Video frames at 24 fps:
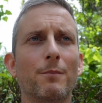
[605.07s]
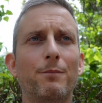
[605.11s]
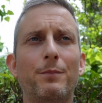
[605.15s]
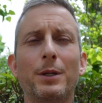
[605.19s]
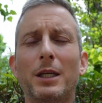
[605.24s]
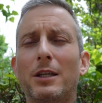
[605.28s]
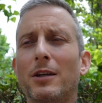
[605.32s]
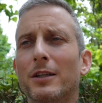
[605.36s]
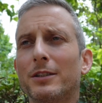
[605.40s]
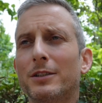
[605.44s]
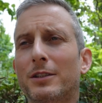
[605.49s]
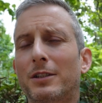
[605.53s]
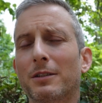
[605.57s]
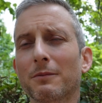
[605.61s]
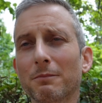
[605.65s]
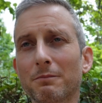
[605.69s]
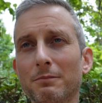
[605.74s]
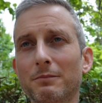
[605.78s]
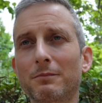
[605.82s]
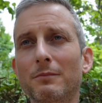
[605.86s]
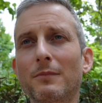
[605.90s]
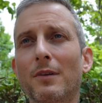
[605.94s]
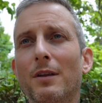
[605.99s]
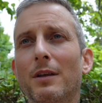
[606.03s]
because
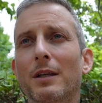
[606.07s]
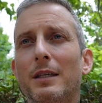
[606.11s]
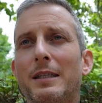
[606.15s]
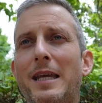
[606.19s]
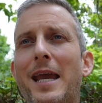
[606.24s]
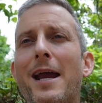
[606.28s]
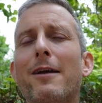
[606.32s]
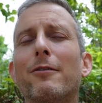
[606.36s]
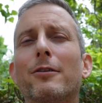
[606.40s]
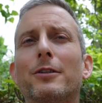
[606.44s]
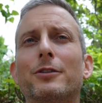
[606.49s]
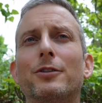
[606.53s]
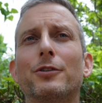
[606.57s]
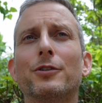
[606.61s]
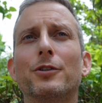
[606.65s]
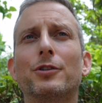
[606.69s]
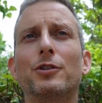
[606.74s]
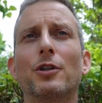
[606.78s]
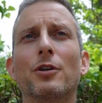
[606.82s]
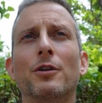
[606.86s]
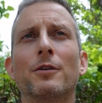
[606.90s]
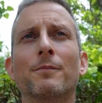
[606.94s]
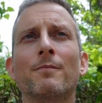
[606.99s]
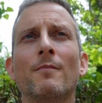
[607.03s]
characters